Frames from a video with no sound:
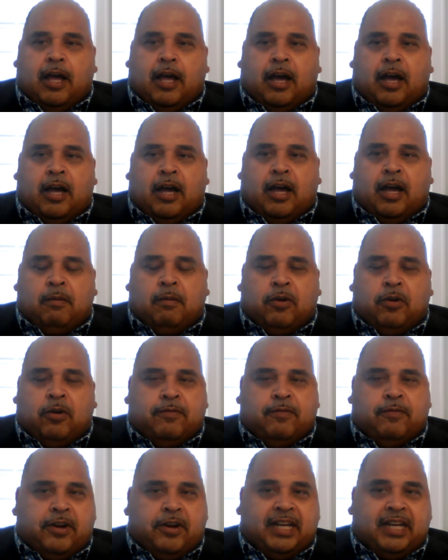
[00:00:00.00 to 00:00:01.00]

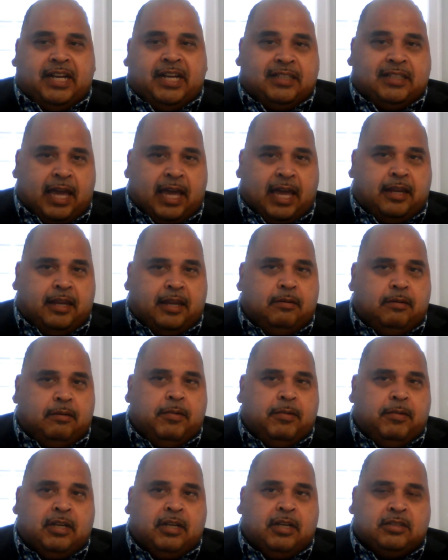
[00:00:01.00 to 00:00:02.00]
We're very excited
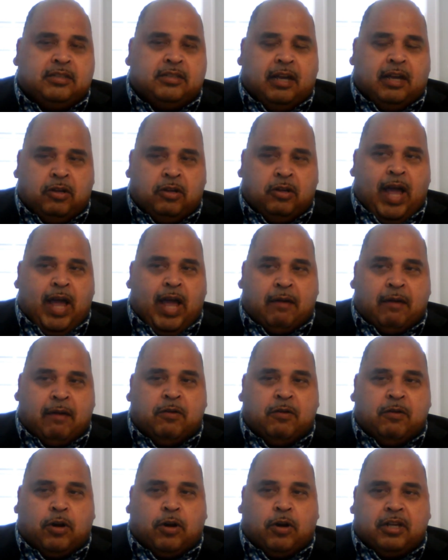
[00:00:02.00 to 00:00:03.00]
because,
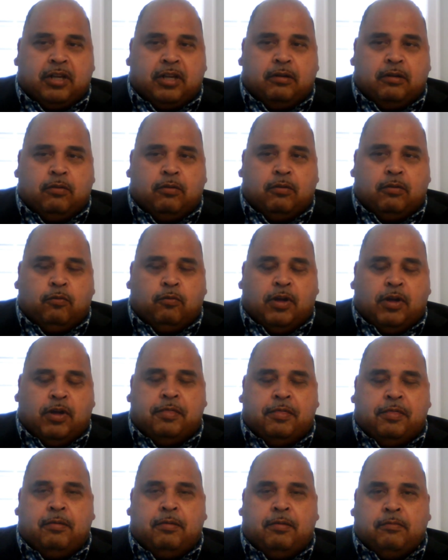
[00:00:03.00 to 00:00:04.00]
having worked
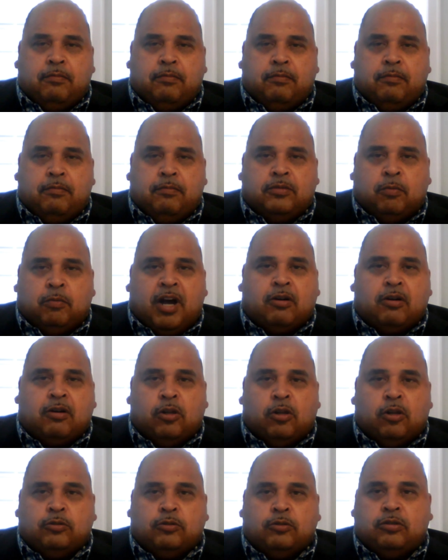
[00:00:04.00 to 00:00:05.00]
with Jamal
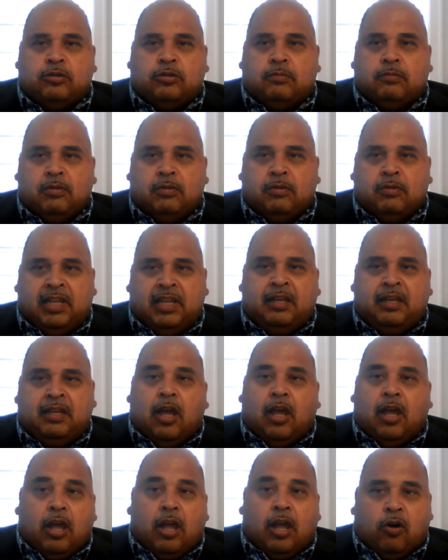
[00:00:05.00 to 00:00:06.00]
closely
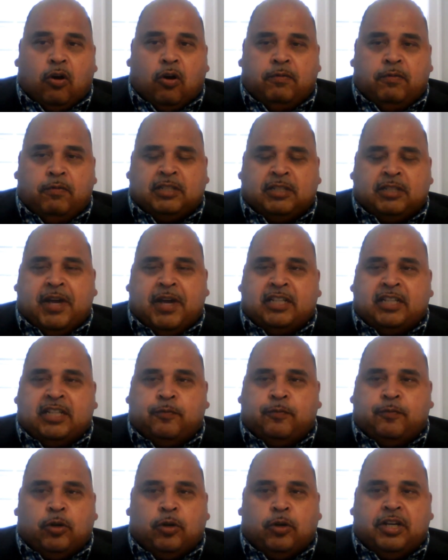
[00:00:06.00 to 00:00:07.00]
over these
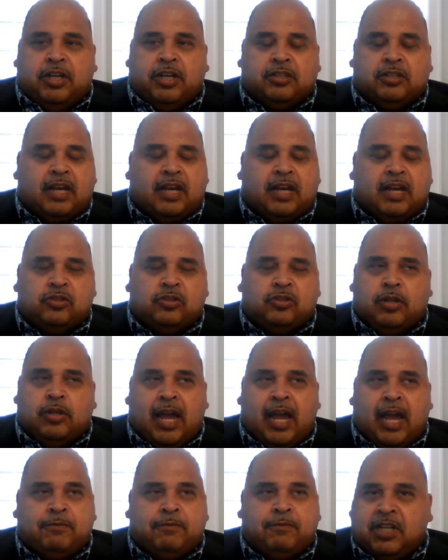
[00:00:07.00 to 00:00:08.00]
past 4 years,
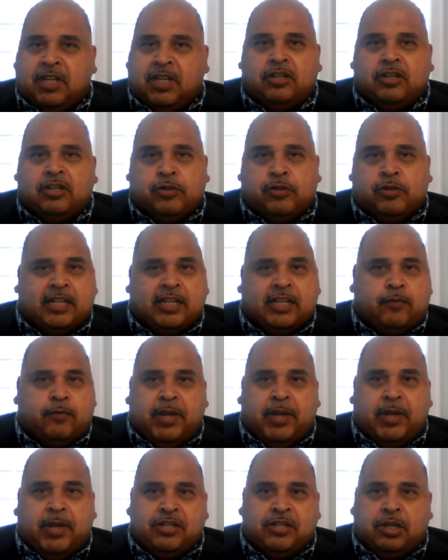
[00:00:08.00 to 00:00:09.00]
I've seen a
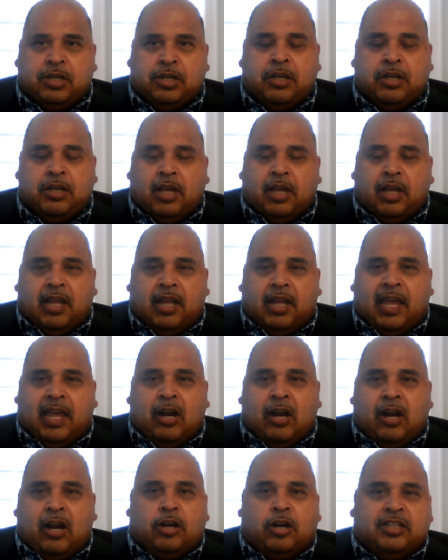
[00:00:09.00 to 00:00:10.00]
transformation
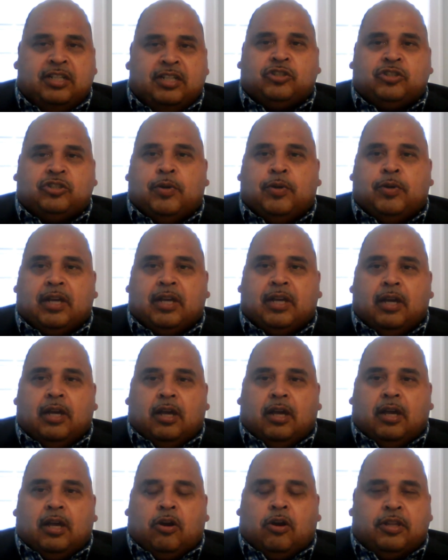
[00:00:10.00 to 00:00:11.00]
in our district.
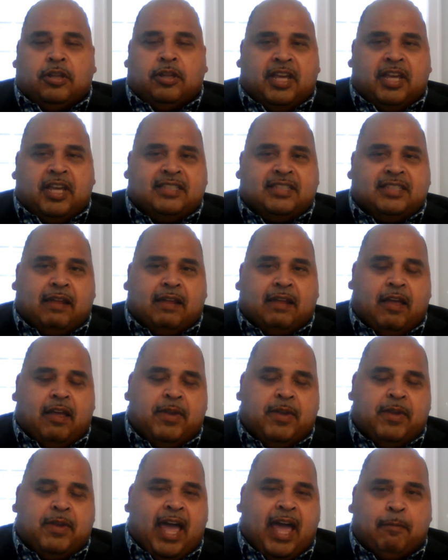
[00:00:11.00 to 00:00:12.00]
All the things that have
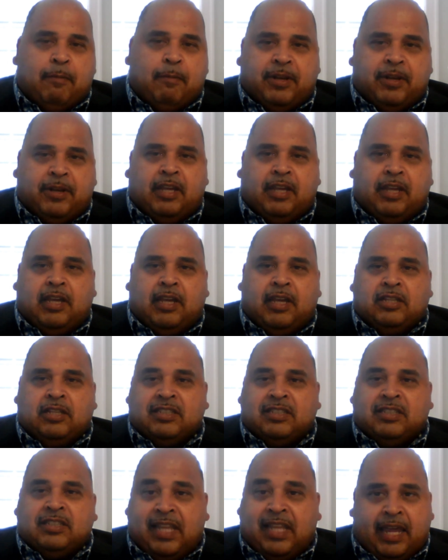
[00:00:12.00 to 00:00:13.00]
been happening in
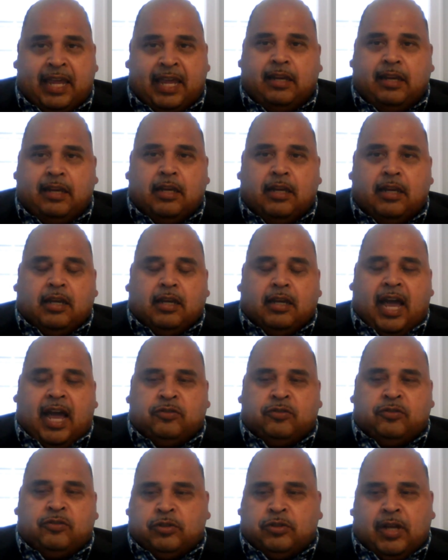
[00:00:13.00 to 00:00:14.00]
the state
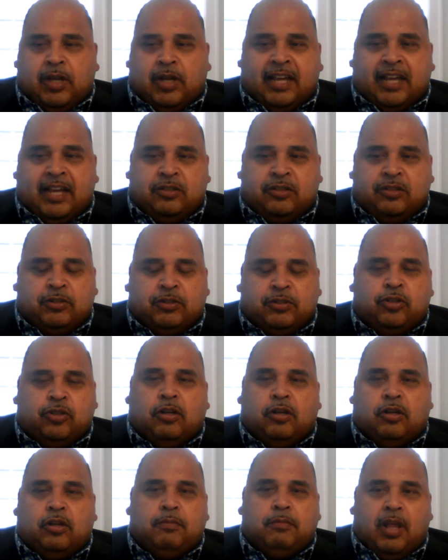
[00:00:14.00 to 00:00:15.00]
as a
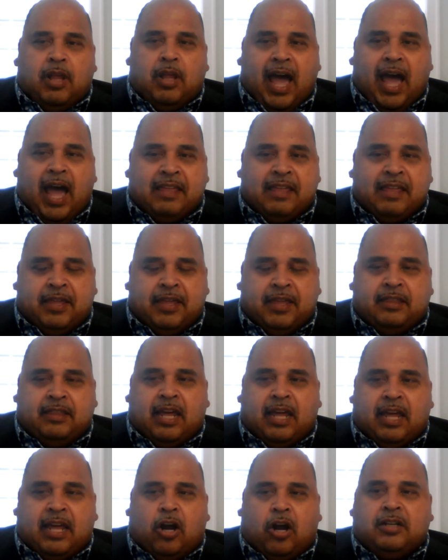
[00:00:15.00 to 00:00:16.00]
result, I think
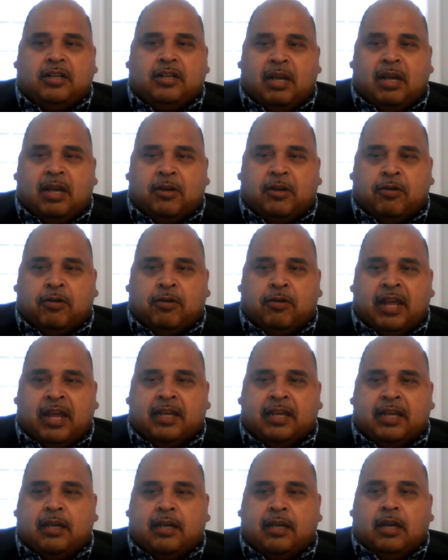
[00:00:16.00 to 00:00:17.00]
that our
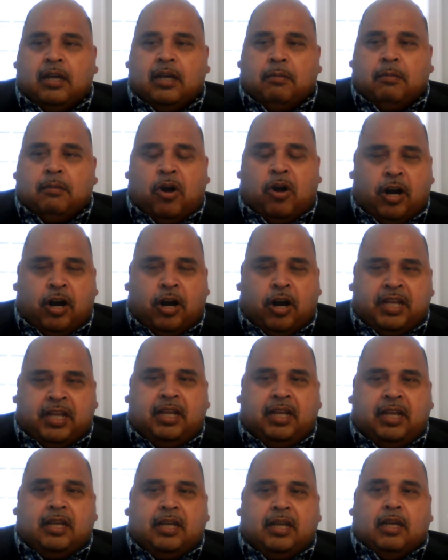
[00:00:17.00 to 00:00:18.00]
Democratic
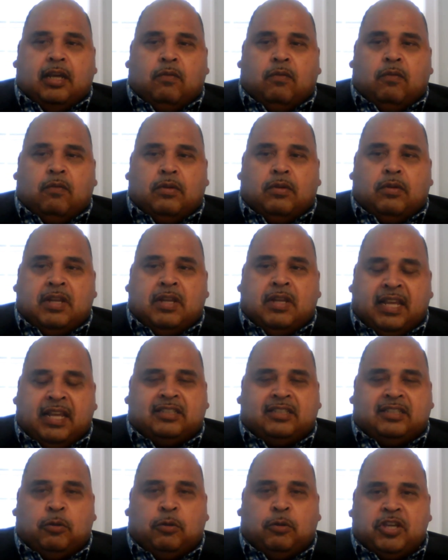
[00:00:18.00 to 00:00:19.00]
Party
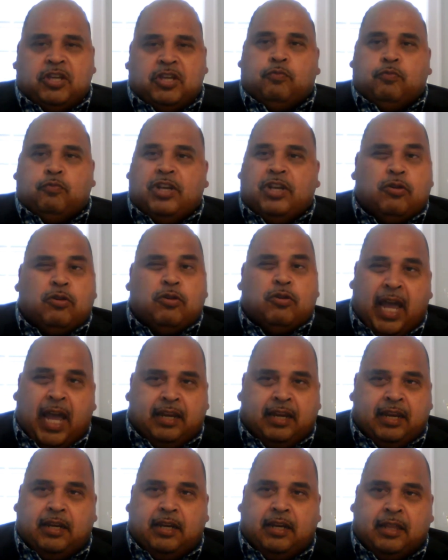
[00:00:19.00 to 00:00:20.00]
needs to be
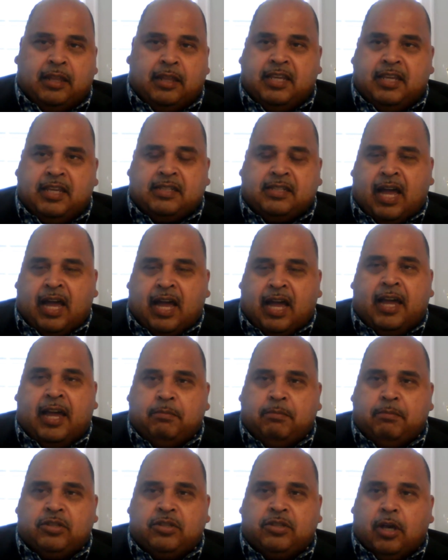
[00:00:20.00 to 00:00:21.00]
reunited in these
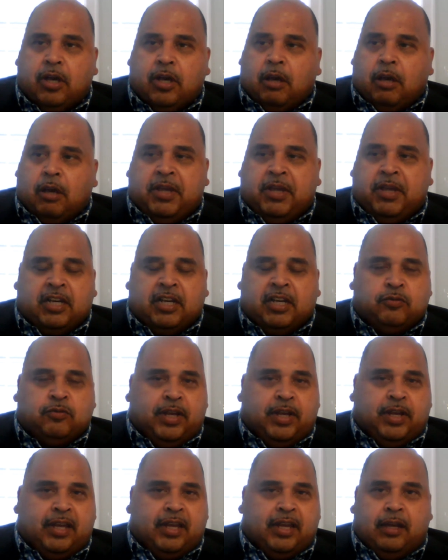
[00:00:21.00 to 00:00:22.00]
times, because
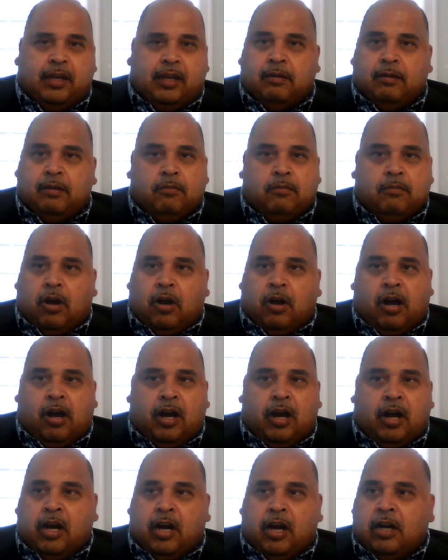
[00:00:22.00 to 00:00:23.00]
we
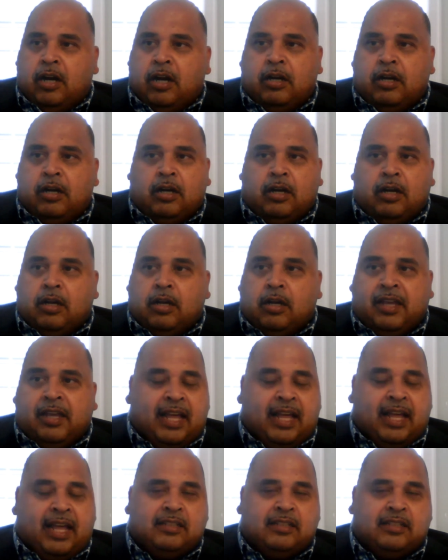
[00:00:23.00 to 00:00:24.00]
are
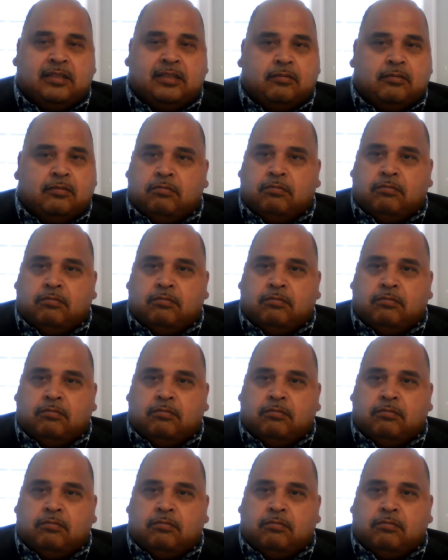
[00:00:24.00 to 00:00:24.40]
against,